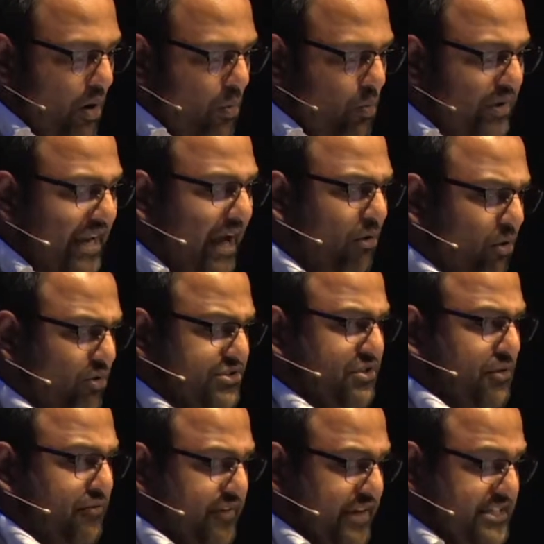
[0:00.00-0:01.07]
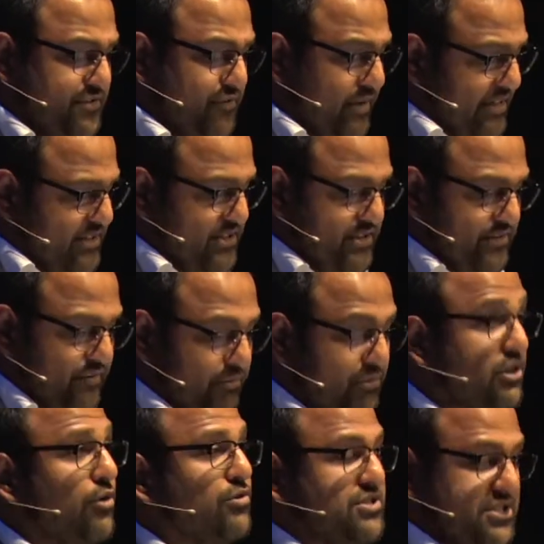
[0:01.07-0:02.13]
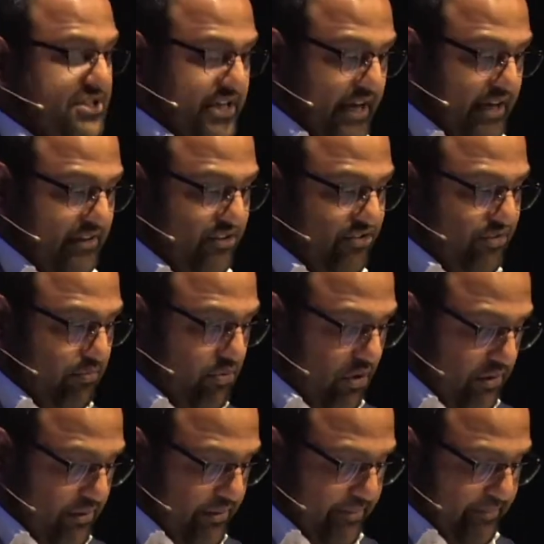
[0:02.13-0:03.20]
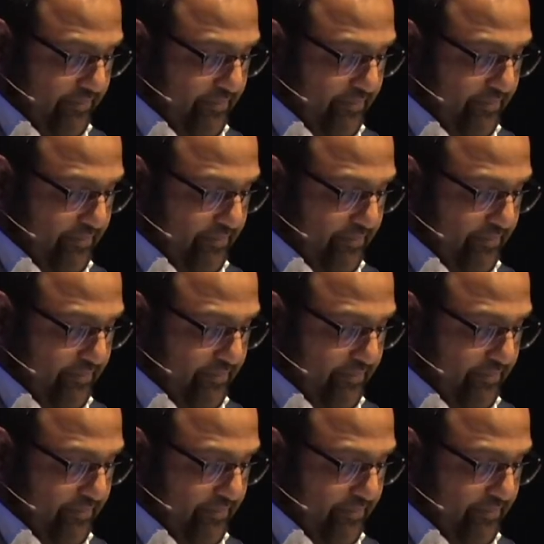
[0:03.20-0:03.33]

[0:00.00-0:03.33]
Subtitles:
We now also face threats from closed societies abroad.